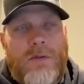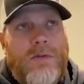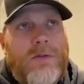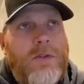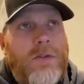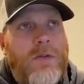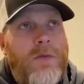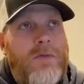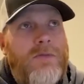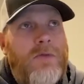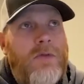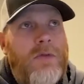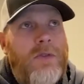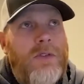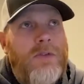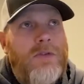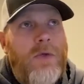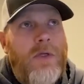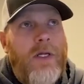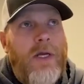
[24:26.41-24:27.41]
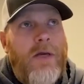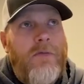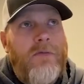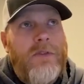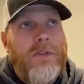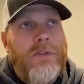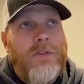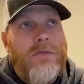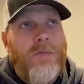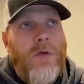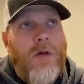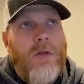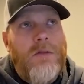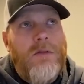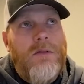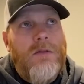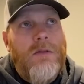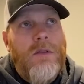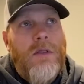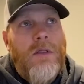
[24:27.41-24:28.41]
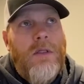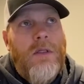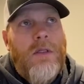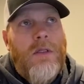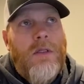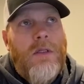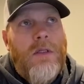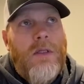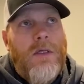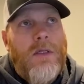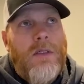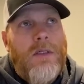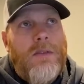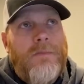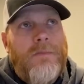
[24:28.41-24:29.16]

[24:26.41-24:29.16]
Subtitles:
So we've really enjoyed having this smaller, a